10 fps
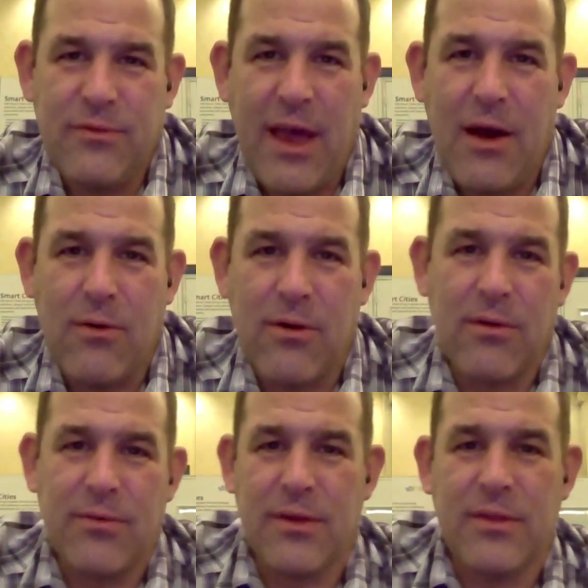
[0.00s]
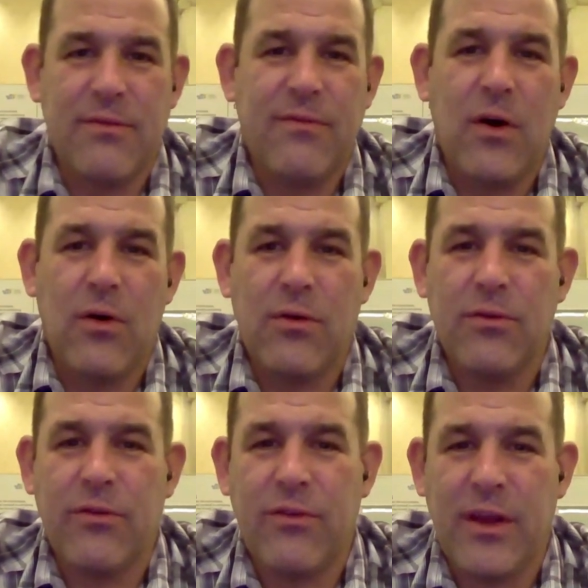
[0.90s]
tower than the
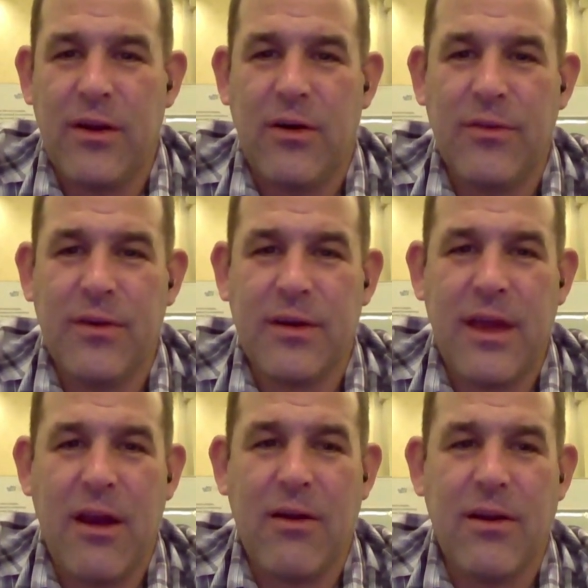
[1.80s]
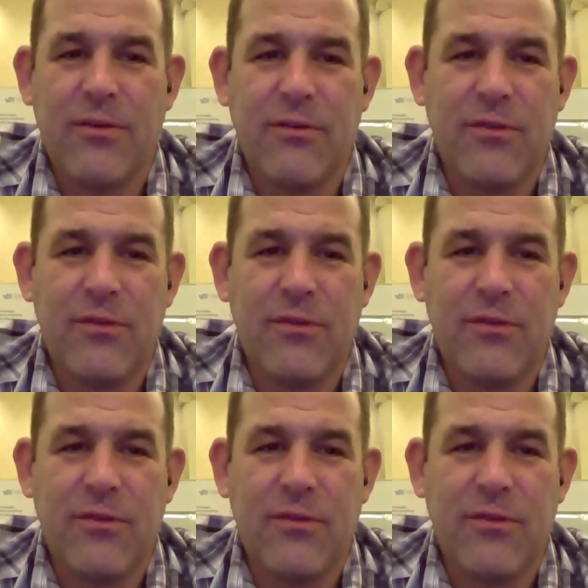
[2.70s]
phones, and all right, the carriers yeah.